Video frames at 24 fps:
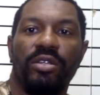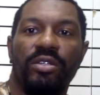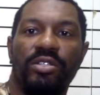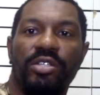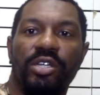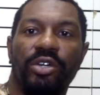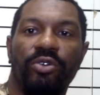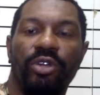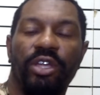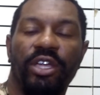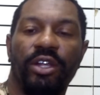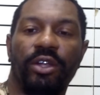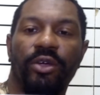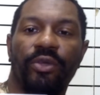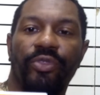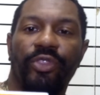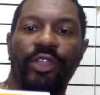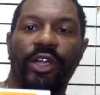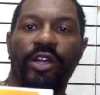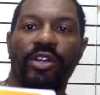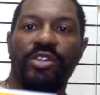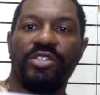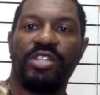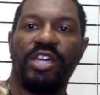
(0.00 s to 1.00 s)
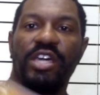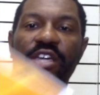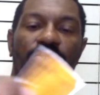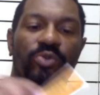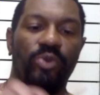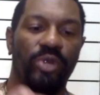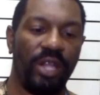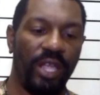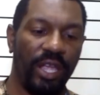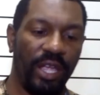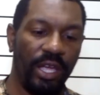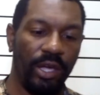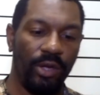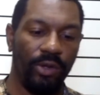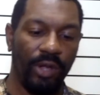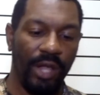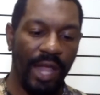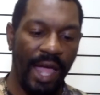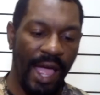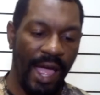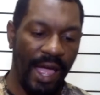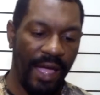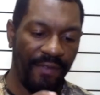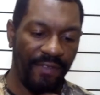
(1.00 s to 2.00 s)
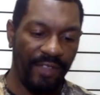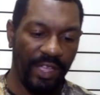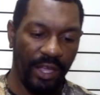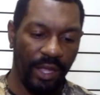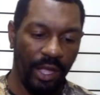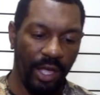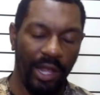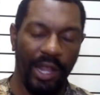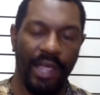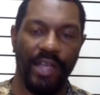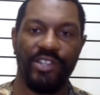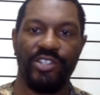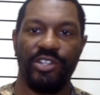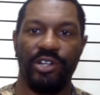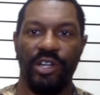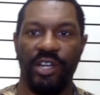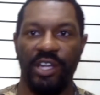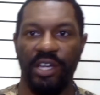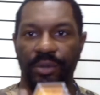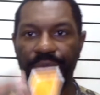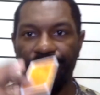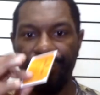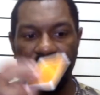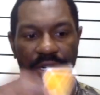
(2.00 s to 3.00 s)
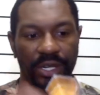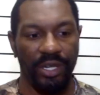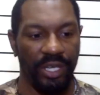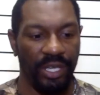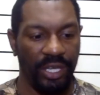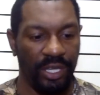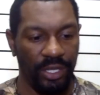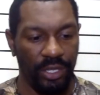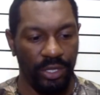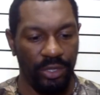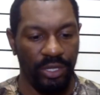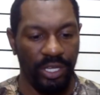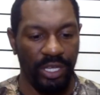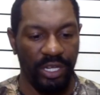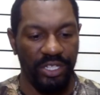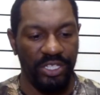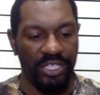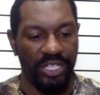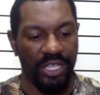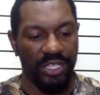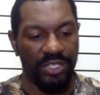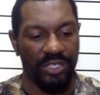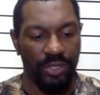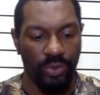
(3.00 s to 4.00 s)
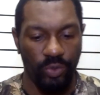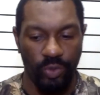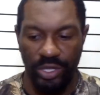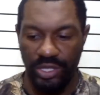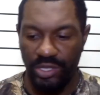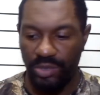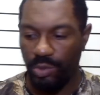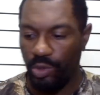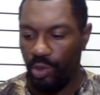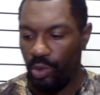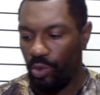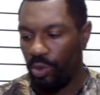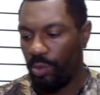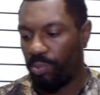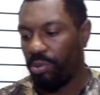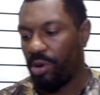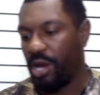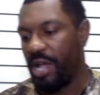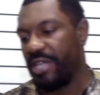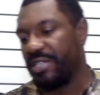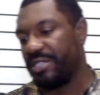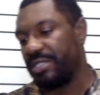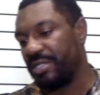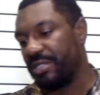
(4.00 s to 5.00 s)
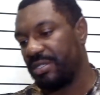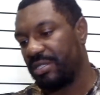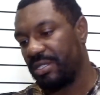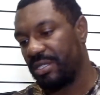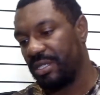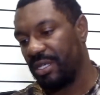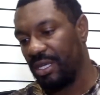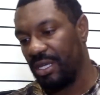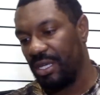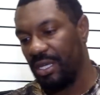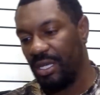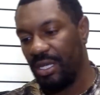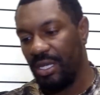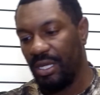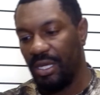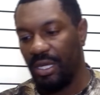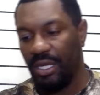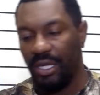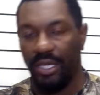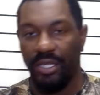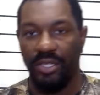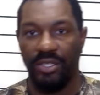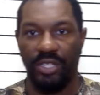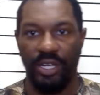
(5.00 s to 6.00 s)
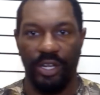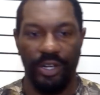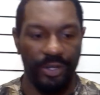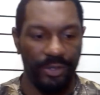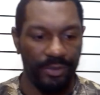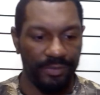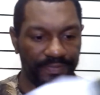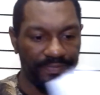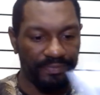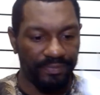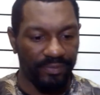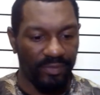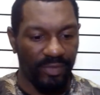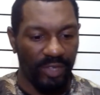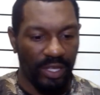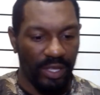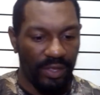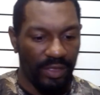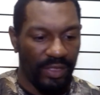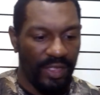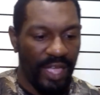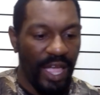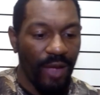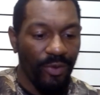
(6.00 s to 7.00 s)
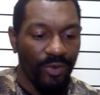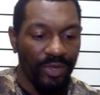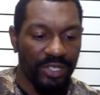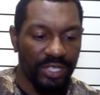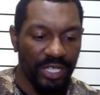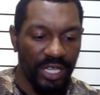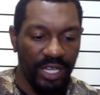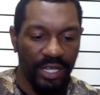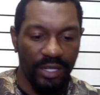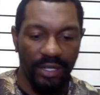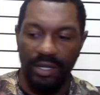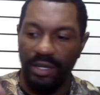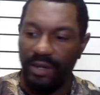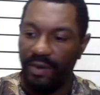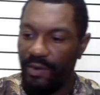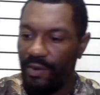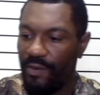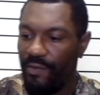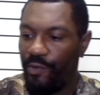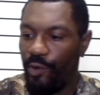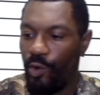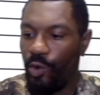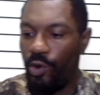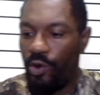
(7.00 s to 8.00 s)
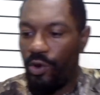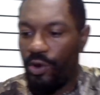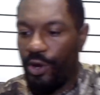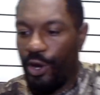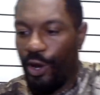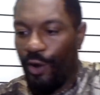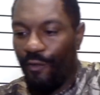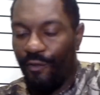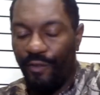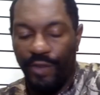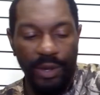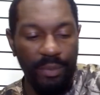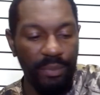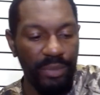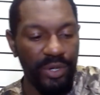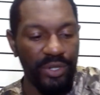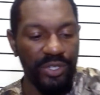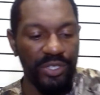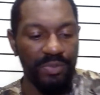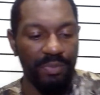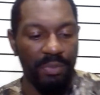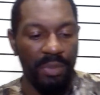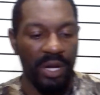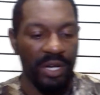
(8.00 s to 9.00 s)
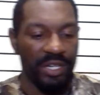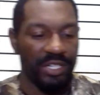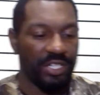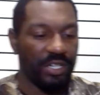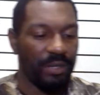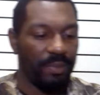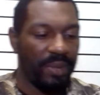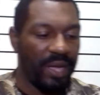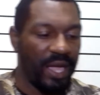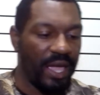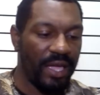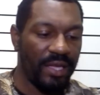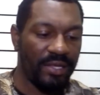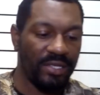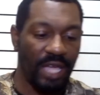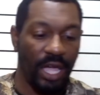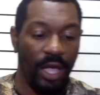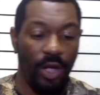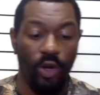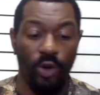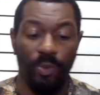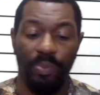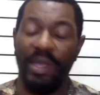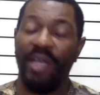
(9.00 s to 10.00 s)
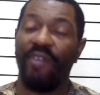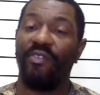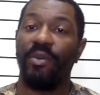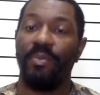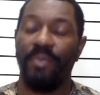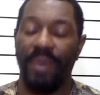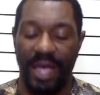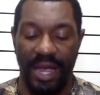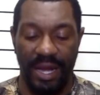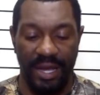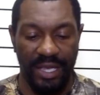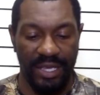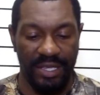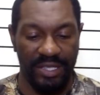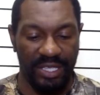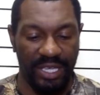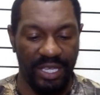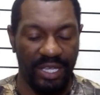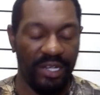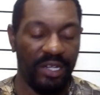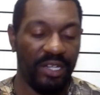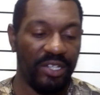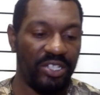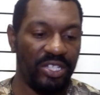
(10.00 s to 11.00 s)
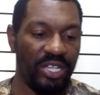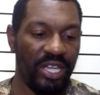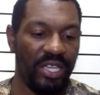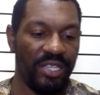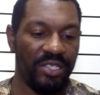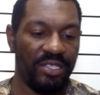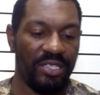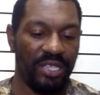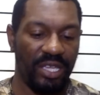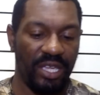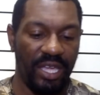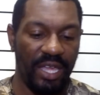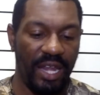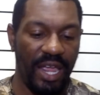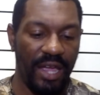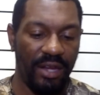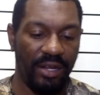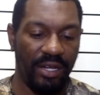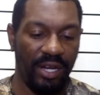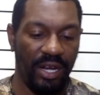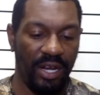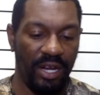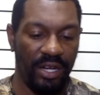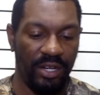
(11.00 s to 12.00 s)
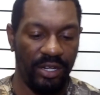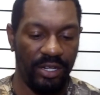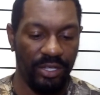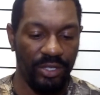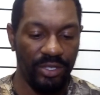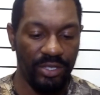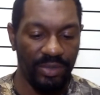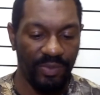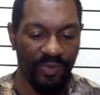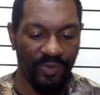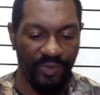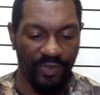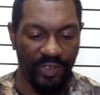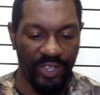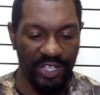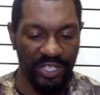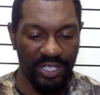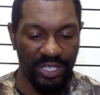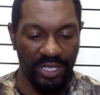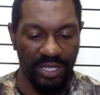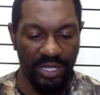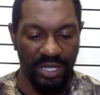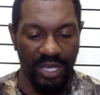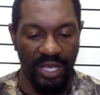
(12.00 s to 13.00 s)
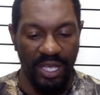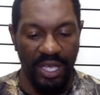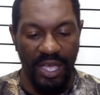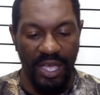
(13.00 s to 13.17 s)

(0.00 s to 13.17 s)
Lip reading: Tune in on Thursdays when they go live. They call out your number and you get a chance to win some cool prizes. So that was it for November's Monster Bass. I hope everybody is getting a chance to get out there and do some fishing.